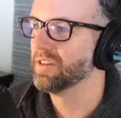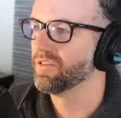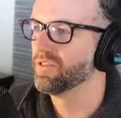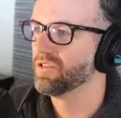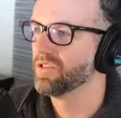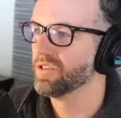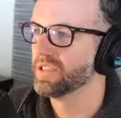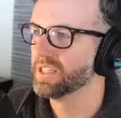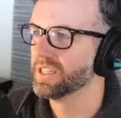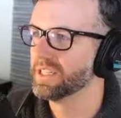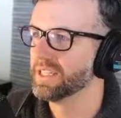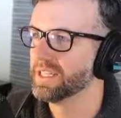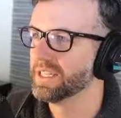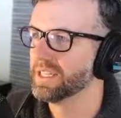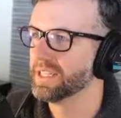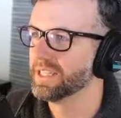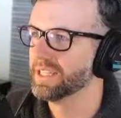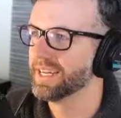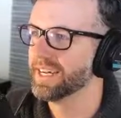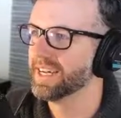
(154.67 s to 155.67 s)
course, the
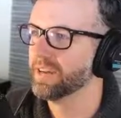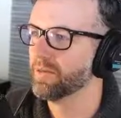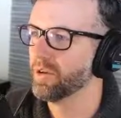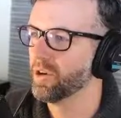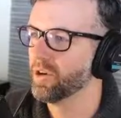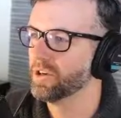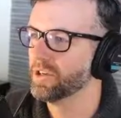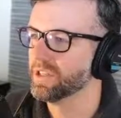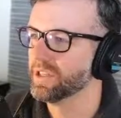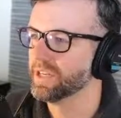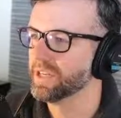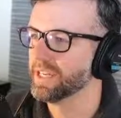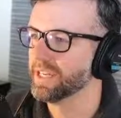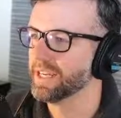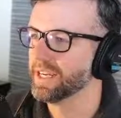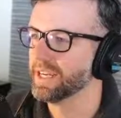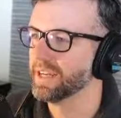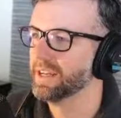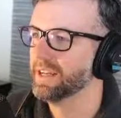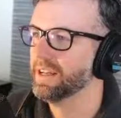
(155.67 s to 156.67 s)
time
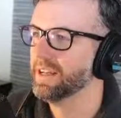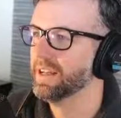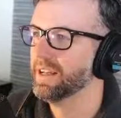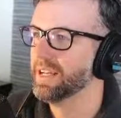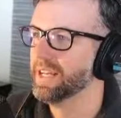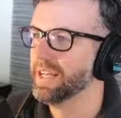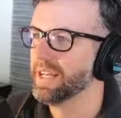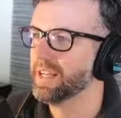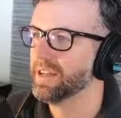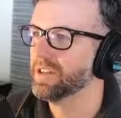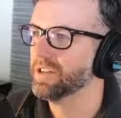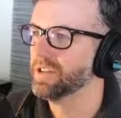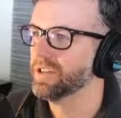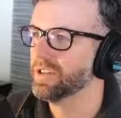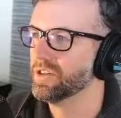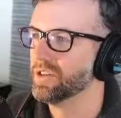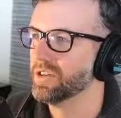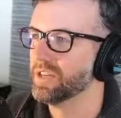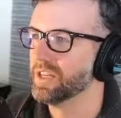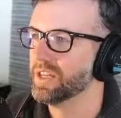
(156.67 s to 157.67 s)
closing
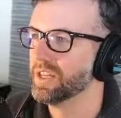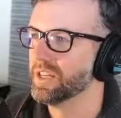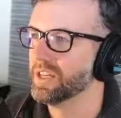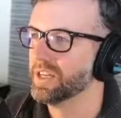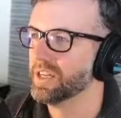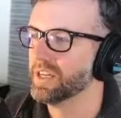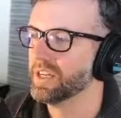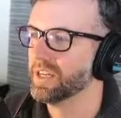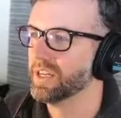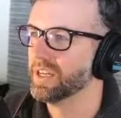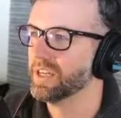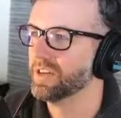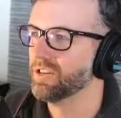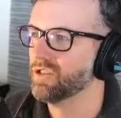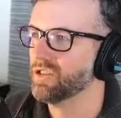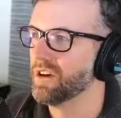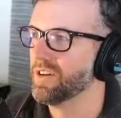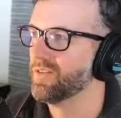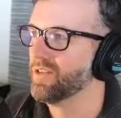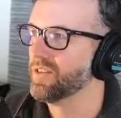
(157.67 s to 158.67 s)
into the
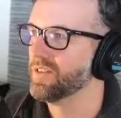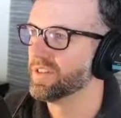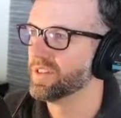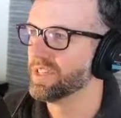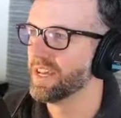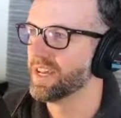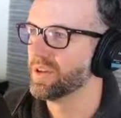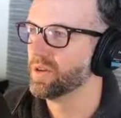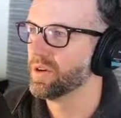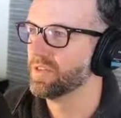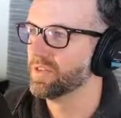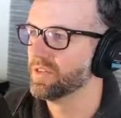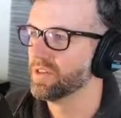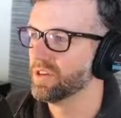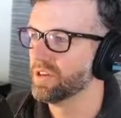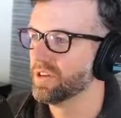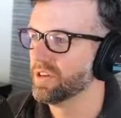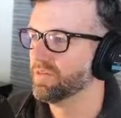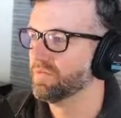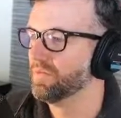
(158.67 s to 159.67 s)
trough of the sine wave.
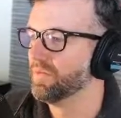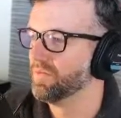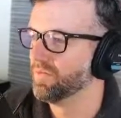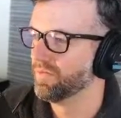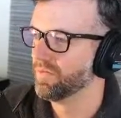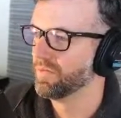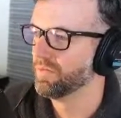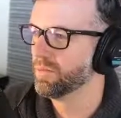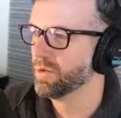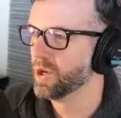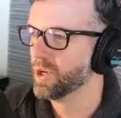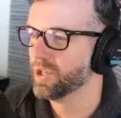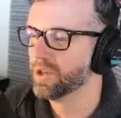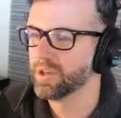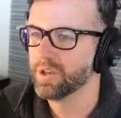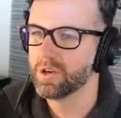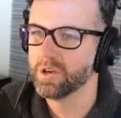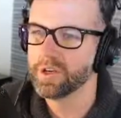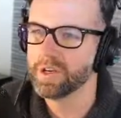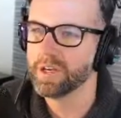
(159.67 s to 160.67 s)
So both
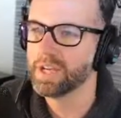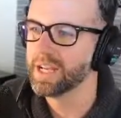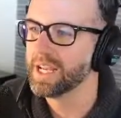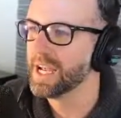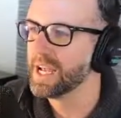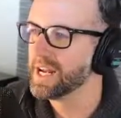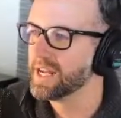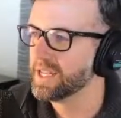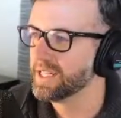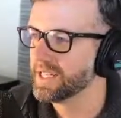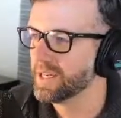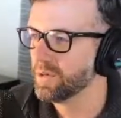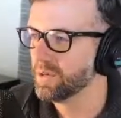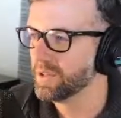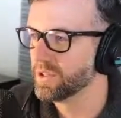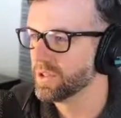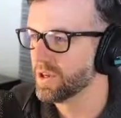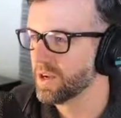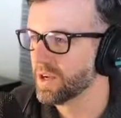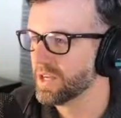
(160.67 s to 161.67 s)
good indicators that we're
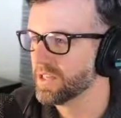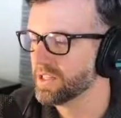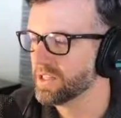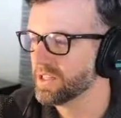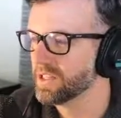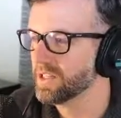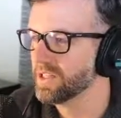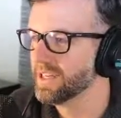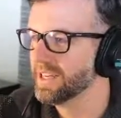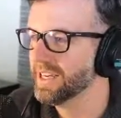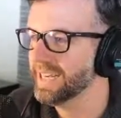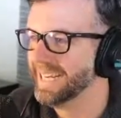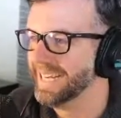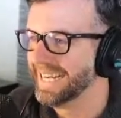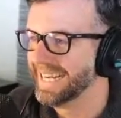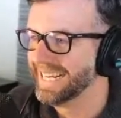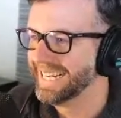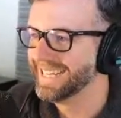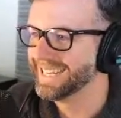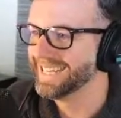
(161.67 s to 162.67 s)
starting to
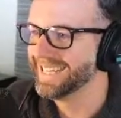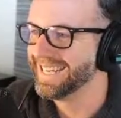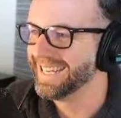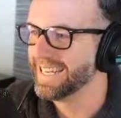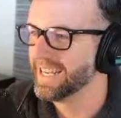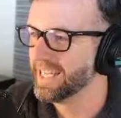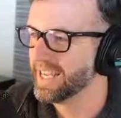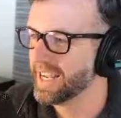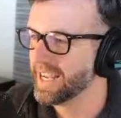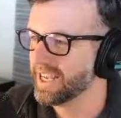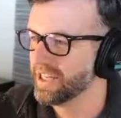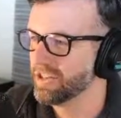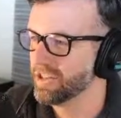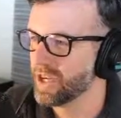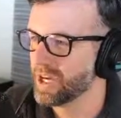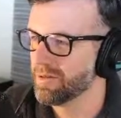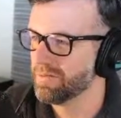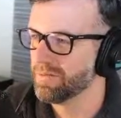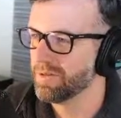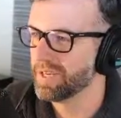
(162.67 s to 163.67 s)
see the next
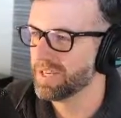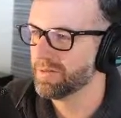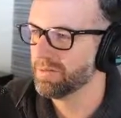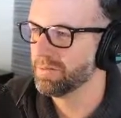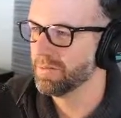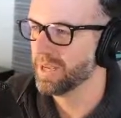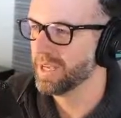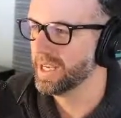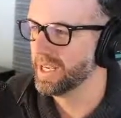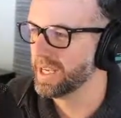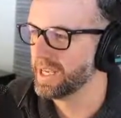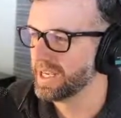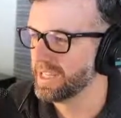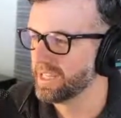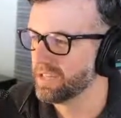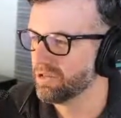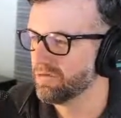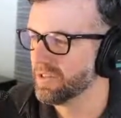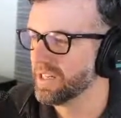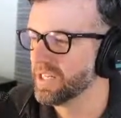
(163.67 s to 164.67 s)
turning point be in
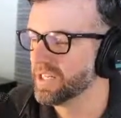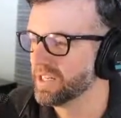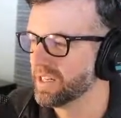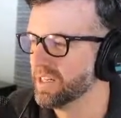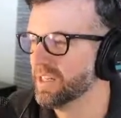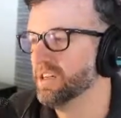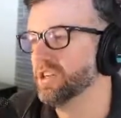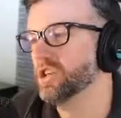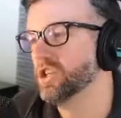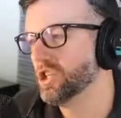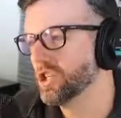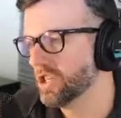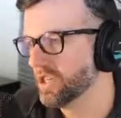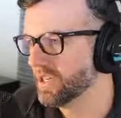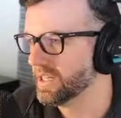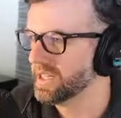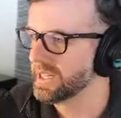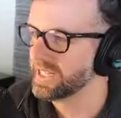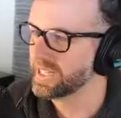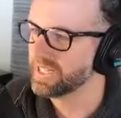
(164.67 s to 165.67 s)
this region, should
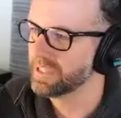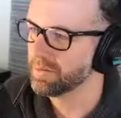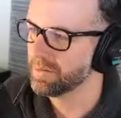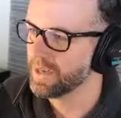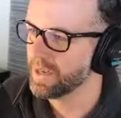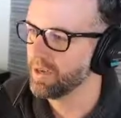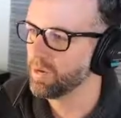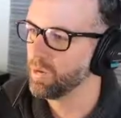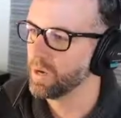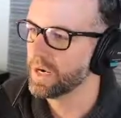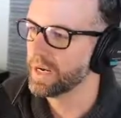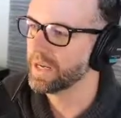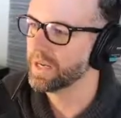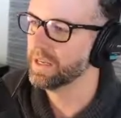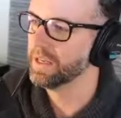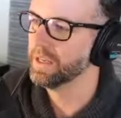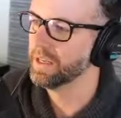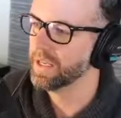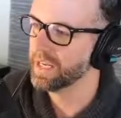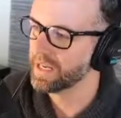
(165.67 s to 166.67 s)
this be a 1
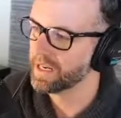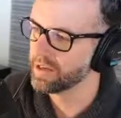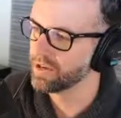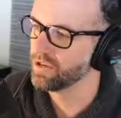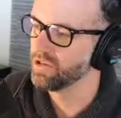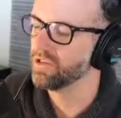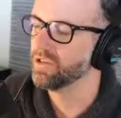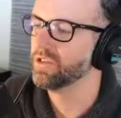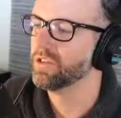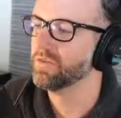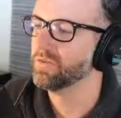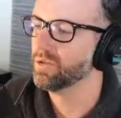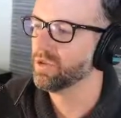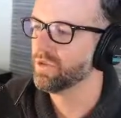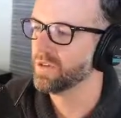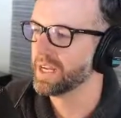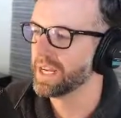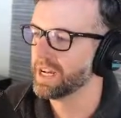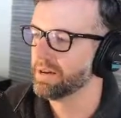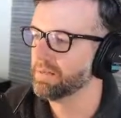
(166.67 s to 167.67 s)
and 2
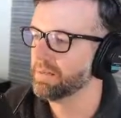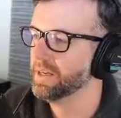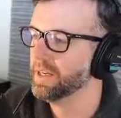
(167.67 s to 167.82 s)
moving up.